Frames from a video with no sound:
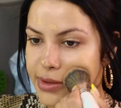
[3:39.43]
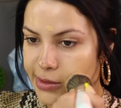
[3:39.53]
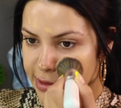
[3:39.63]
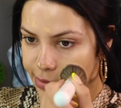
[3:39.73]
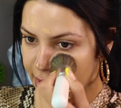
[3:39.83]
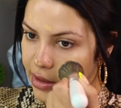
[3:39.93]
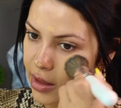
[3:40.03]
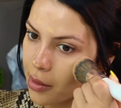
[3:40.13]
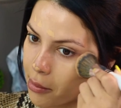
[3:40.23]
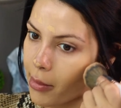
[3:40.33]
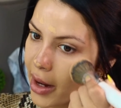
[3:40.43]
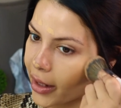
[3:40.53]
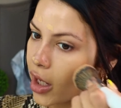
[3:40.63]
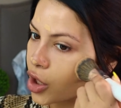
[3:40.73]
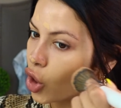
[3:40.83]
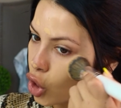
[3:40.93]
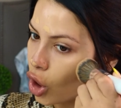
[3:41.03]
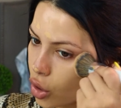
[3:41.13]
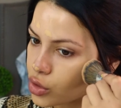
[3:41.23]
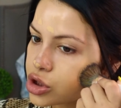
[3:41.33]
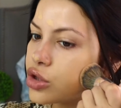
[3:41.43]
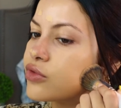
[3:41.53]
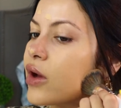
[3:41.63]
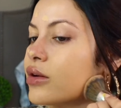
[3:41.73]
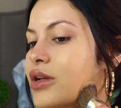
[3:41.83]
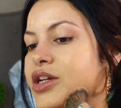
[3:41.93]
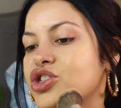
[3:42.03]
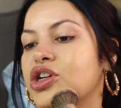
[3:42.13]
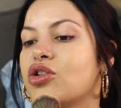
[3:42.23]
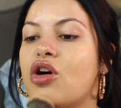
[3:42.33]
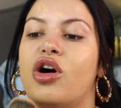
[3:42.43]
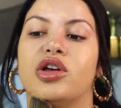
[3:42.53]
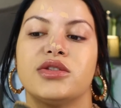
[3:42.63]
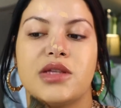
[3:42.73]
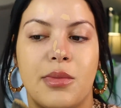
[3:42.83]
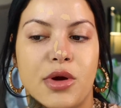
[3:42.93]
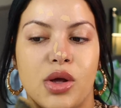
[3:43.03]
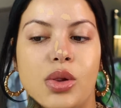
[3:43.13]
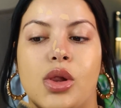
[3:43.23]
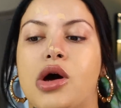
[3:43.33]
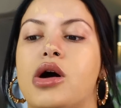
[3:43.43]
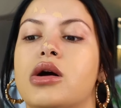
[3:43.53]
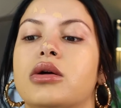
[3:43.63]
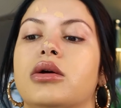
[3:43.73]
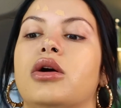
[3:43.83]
This has been my go-to foundation all summer long.